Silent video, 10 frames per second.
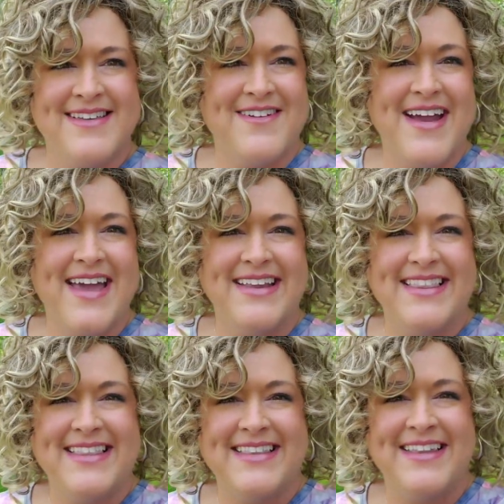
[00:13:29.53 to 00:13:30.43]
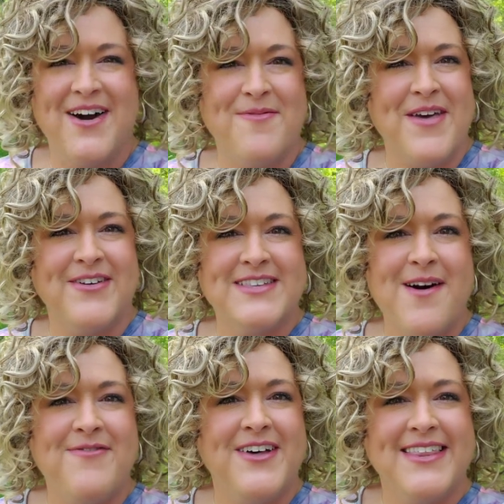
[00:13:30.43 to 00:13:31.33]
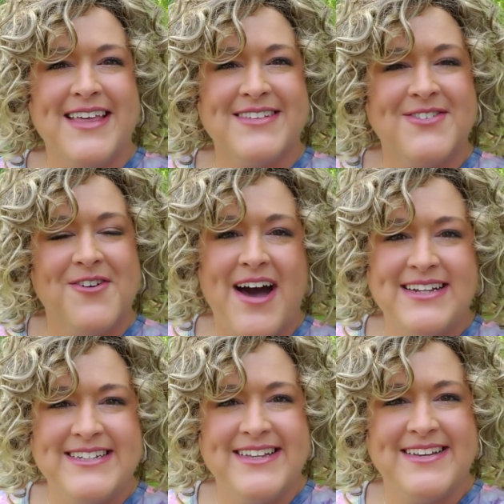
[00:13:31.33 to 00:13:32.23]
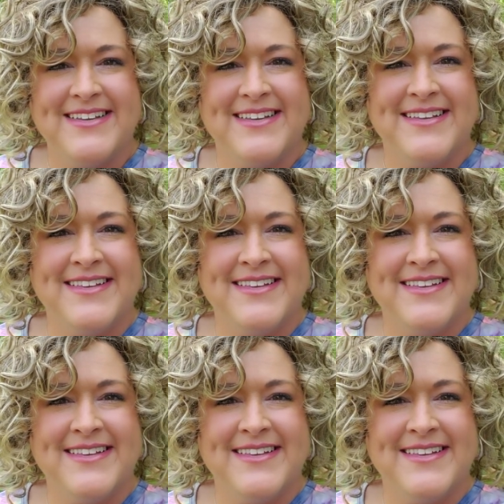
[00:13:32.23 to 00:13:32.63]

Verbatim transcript: All right, hope that was helpful. Thanks for watching.